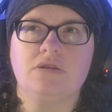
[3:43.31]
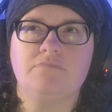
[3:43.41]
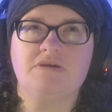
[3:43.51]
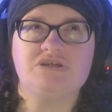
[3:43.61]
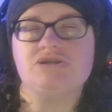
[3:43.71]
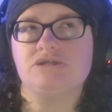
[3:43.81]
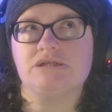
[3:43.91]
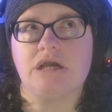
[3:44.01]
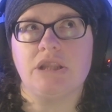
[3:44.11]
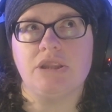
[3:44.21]
Mission to
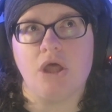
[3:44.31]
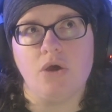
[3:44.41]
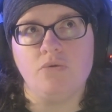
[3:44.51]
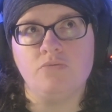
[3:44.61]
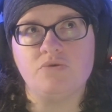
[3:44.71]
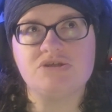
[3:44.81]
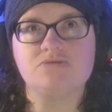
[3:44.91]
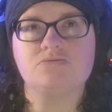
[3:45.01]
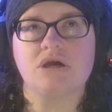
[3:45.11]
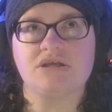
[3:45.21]
the Unknown, which
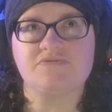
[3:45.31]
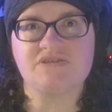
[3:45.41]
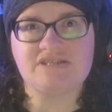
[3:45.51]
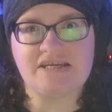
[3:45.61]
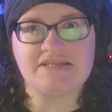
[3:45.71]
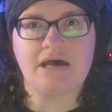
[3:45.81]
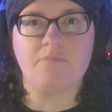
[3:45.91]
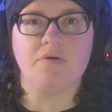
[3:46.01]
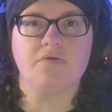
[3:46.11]
is kind of a setup